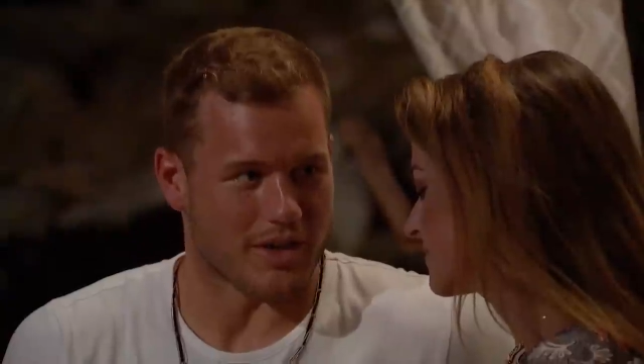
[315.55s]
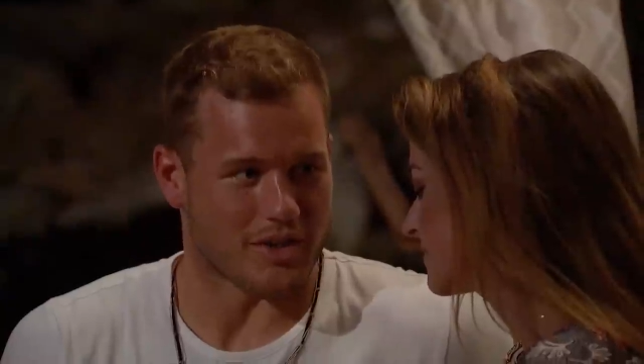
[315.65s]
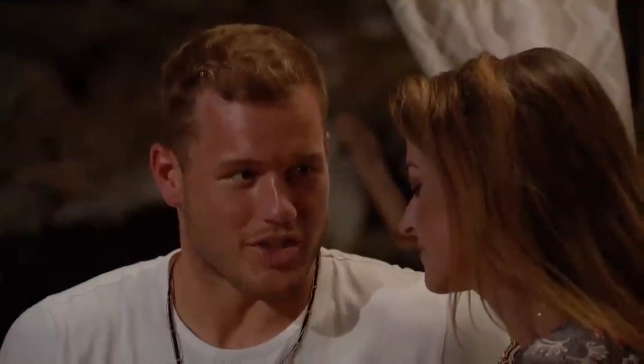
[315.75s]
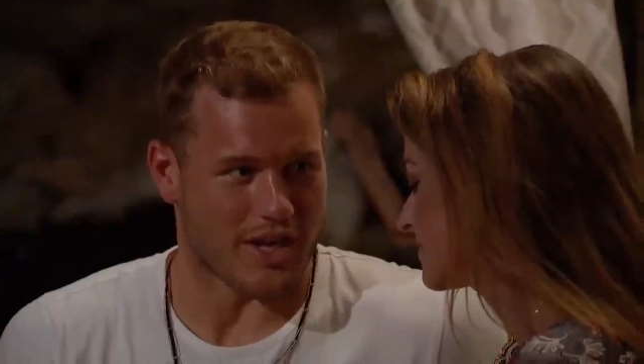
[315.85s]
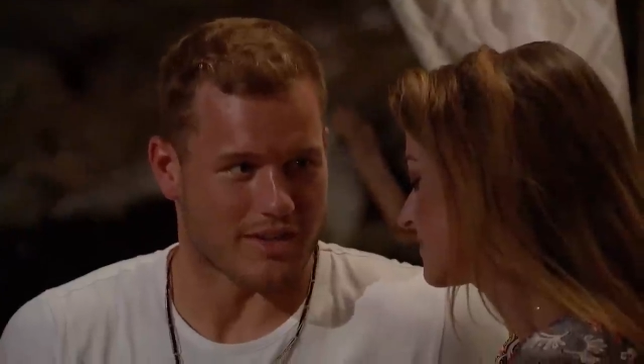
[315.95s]
and
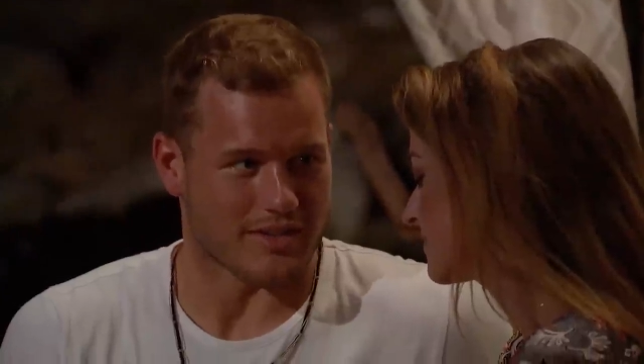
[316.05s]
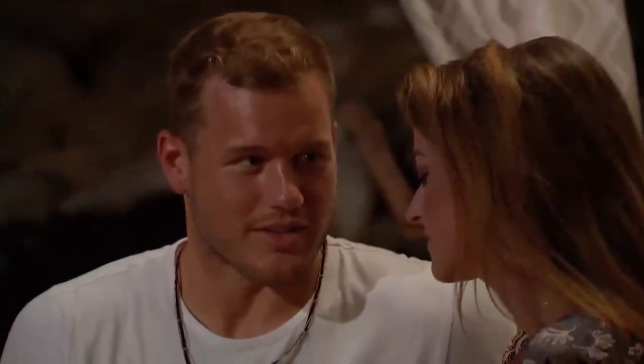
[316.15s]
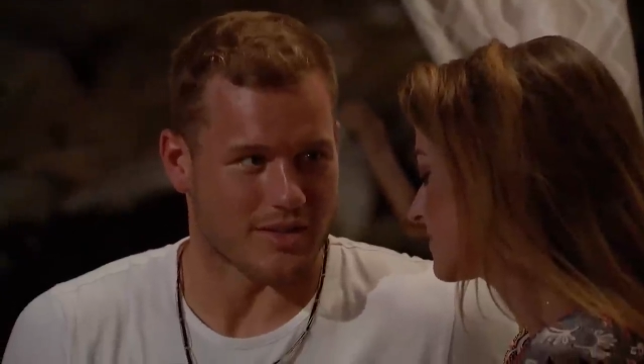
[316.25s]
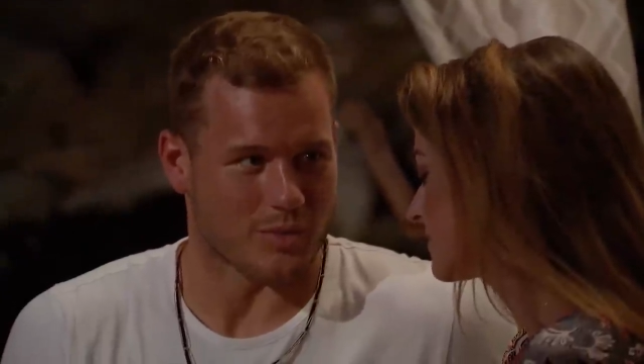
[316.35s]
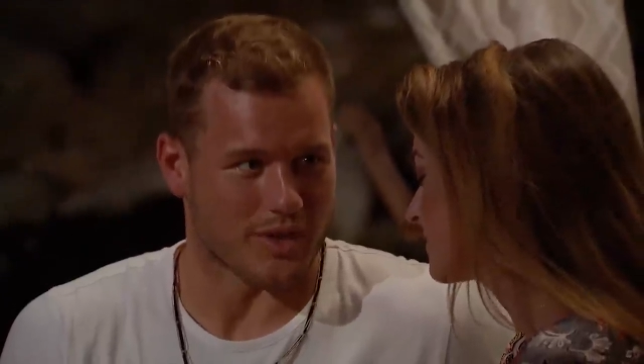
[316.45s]
a chance
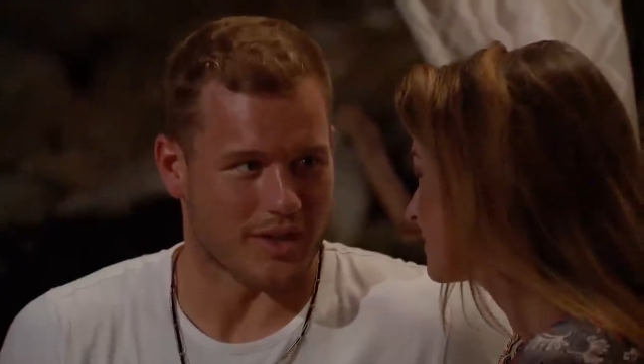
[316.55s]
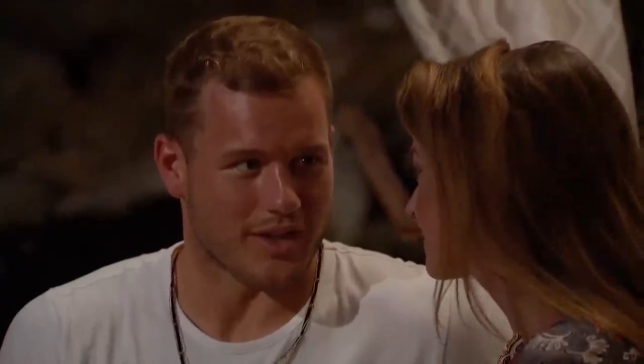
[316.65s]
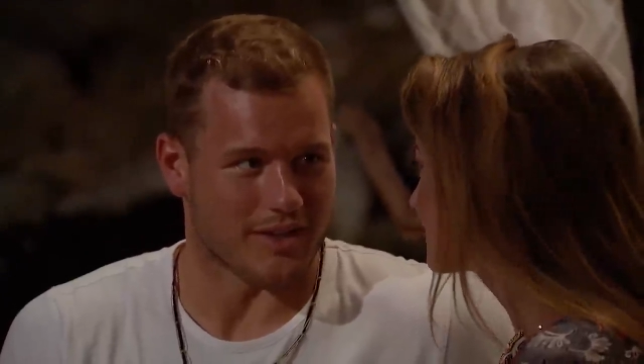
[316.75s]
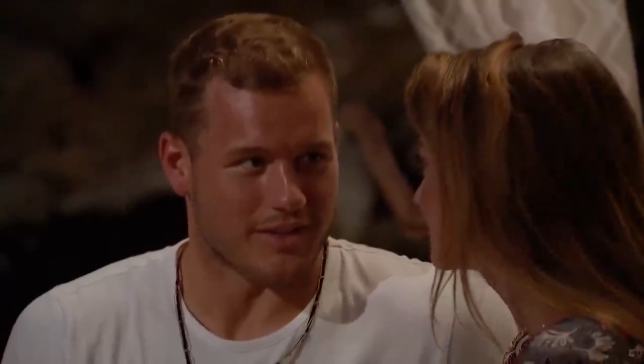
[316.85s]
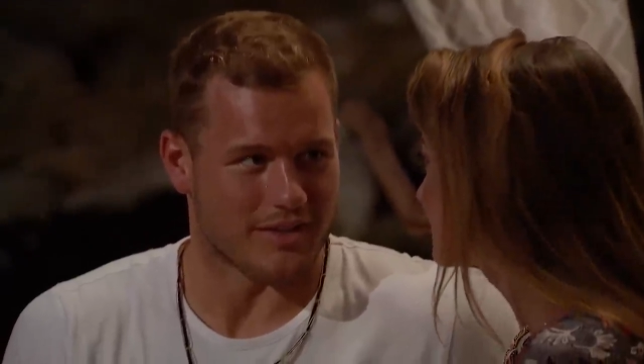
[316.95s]
to
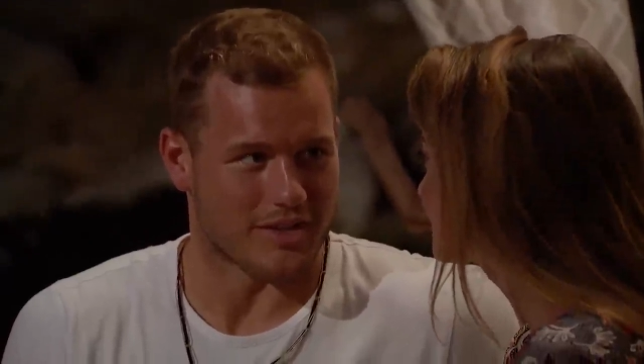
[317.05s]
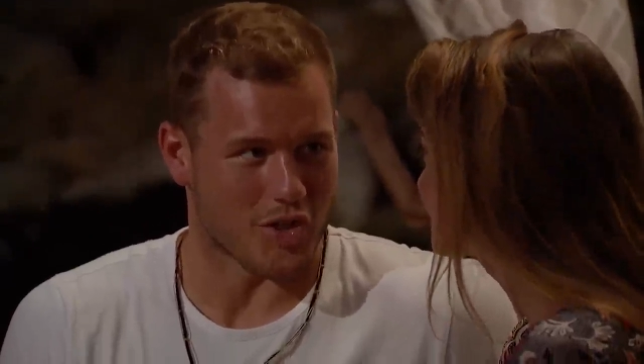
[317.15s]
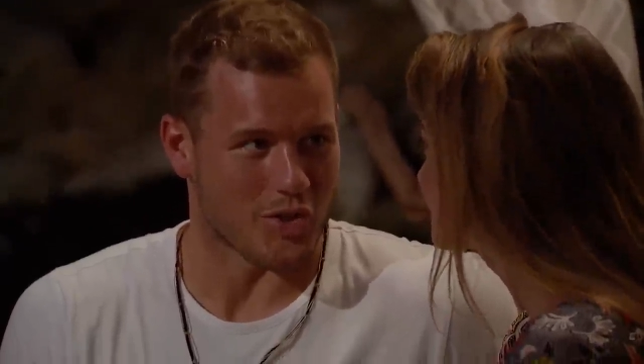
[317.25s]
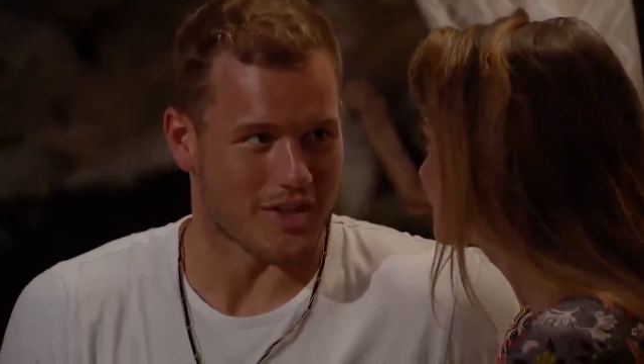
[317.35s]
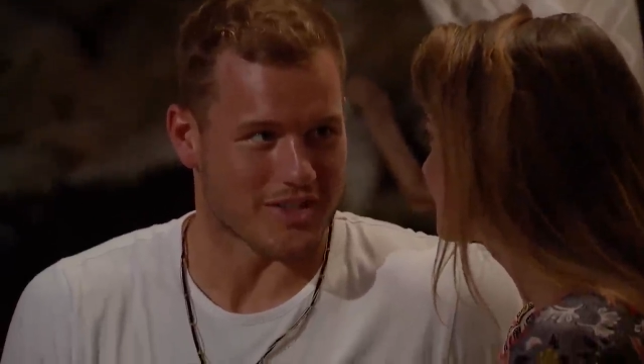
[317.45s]
really
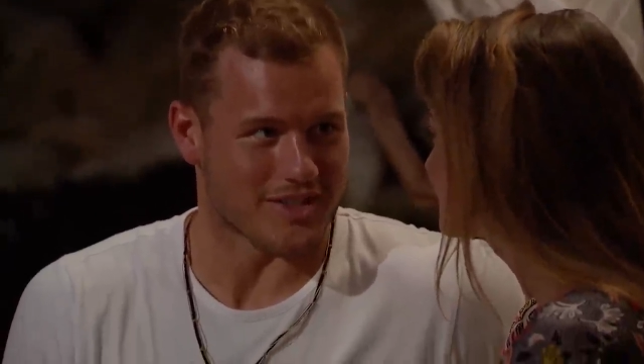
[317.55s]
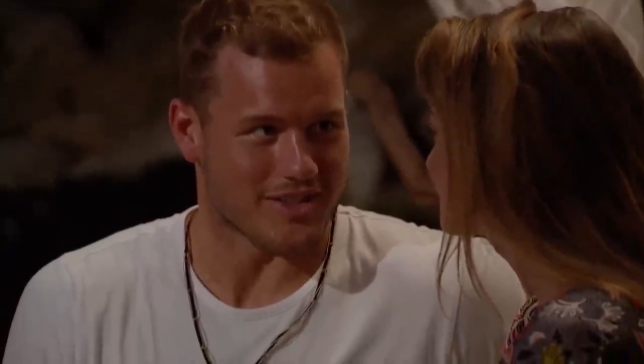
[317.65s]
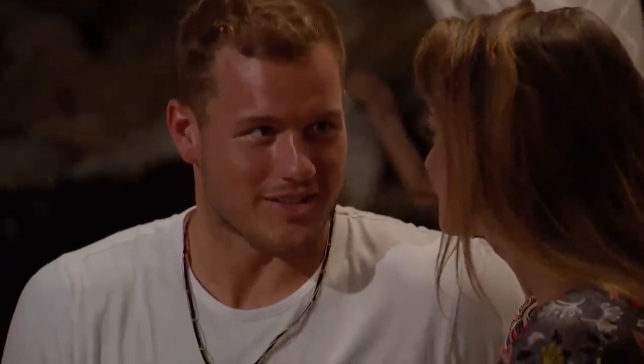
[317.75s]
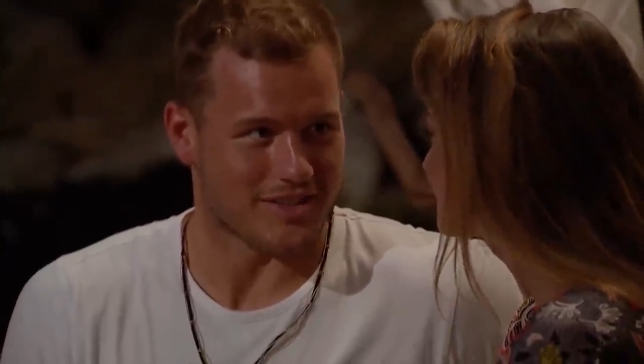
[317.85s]
do this.